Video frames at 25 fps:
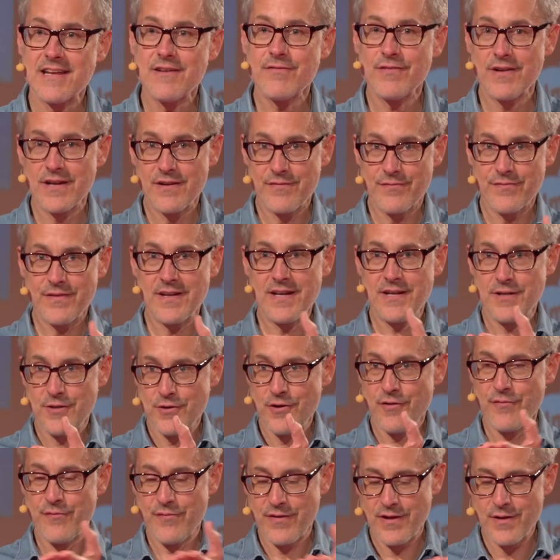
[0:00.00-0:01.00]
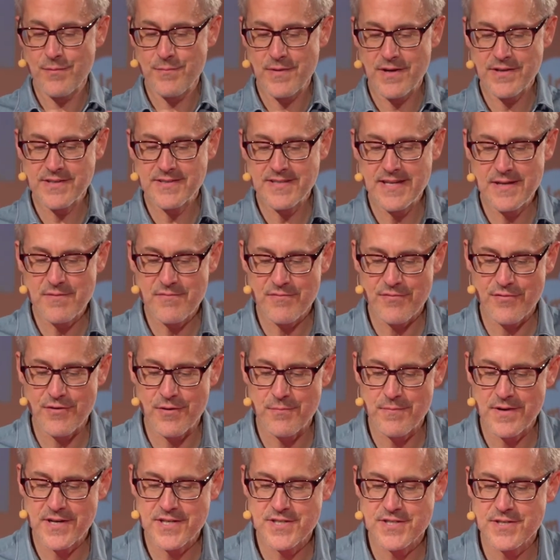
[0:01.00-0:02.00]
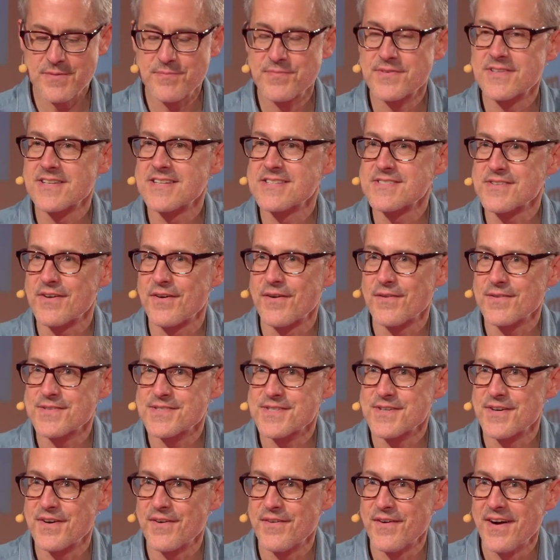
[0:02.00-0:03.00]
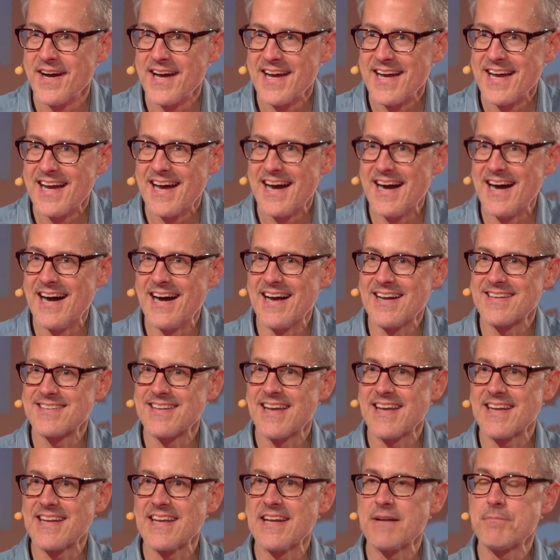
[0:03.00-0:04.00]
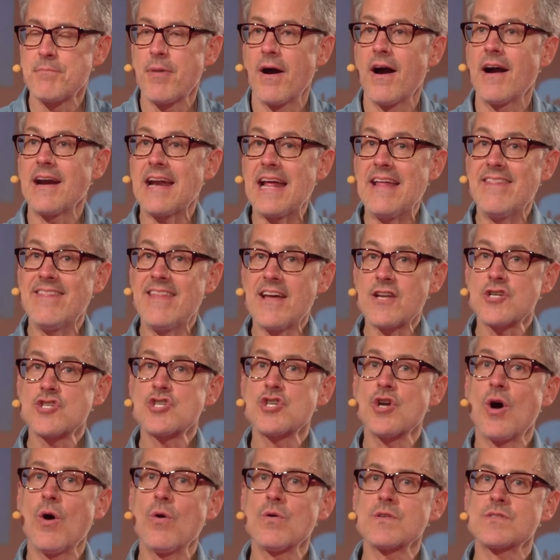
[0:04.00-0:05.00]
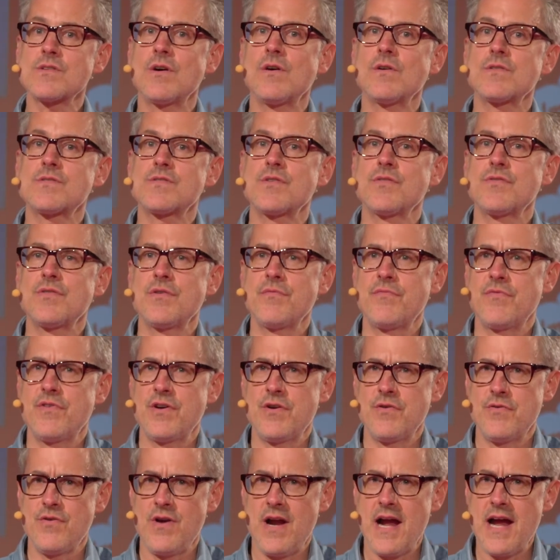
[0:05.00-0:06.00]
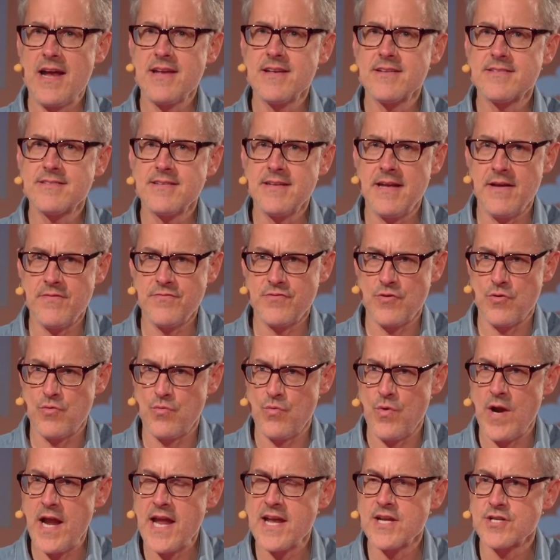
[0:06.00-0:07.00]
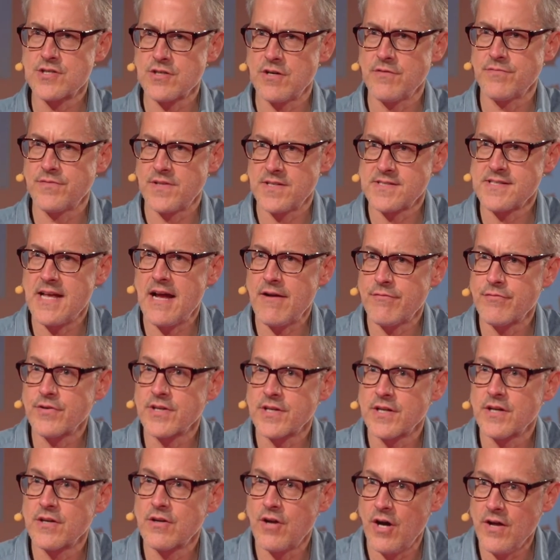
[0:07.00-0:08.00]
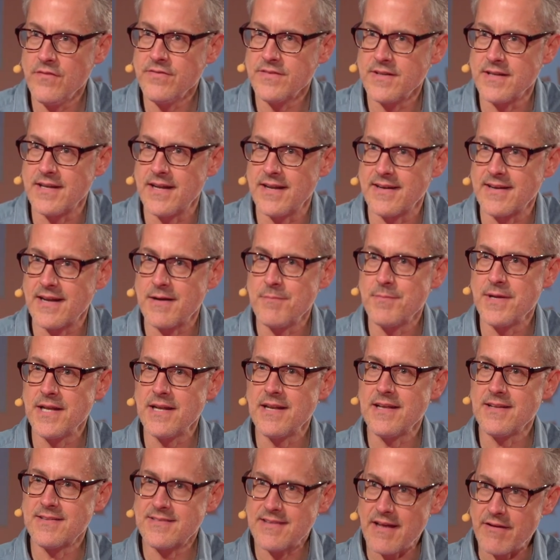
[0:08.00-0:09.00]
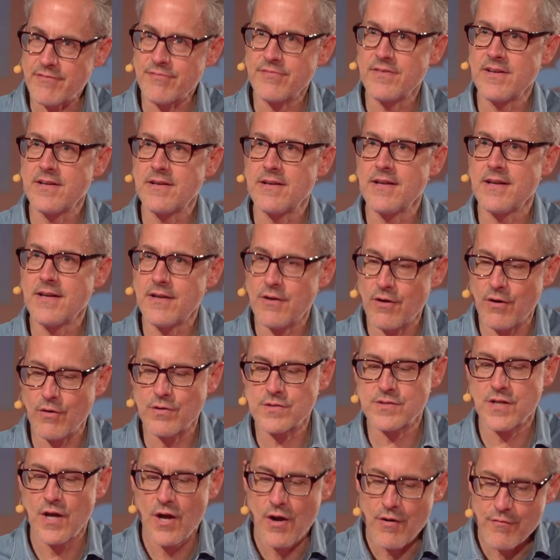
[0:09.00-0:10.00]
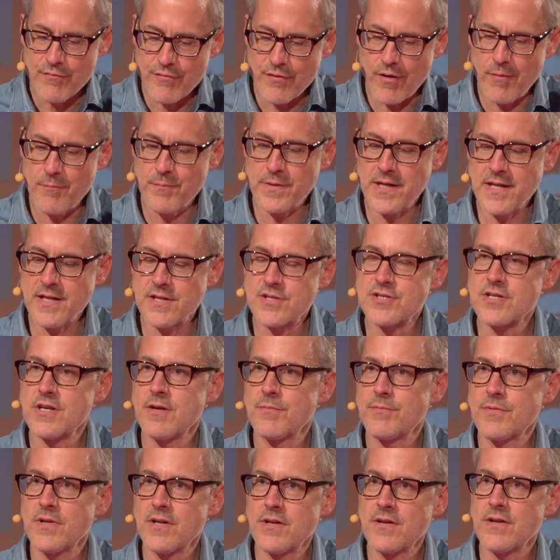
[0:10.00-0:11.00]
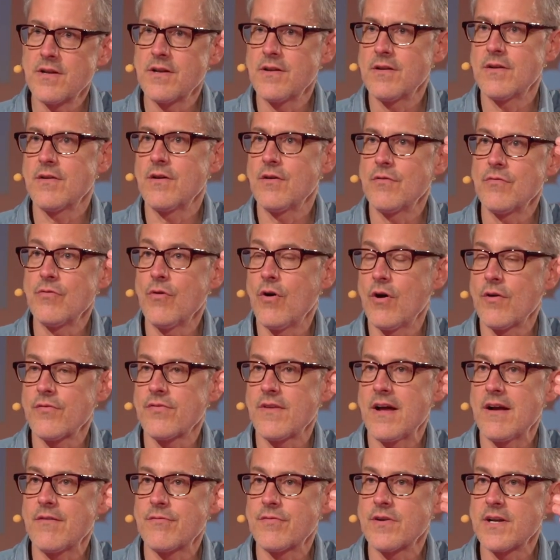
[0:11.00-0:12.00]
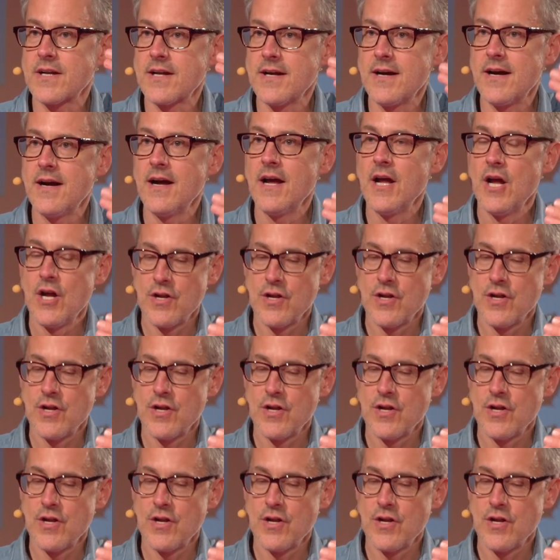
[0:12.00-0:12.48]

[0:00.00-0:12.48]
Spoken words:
Even if in your film, a team from Egypt is also taking part. And that shows also the variety and the range of this African continent. I mean, it definitely goes from Egypt in North Africa